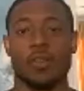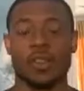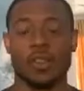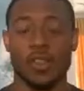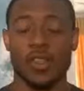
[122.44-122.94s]

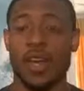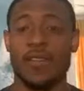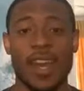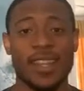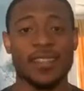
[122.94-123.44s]
So I've
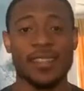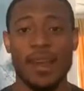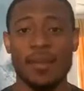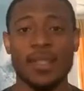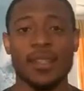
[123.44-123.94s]
had the
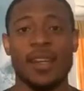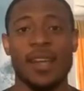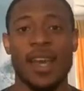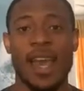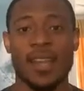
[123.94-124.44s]
time to
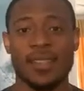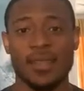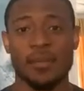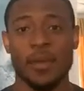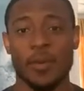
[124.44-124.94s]
actually
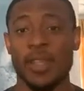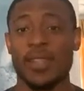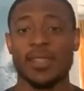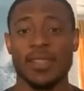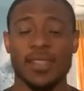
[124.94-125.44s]
be really
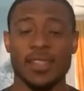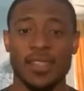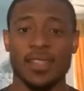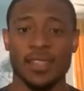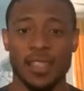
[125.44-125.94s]

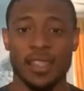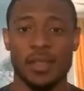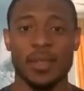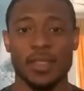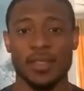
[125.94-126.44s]
consistent in the
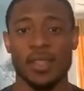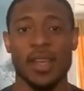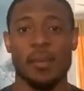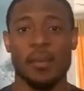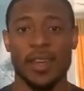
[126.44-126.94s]
gym, and it's
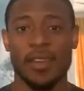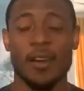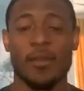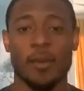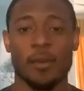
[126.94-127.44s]
paid
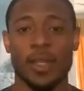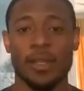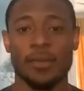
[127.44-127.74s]
off for me.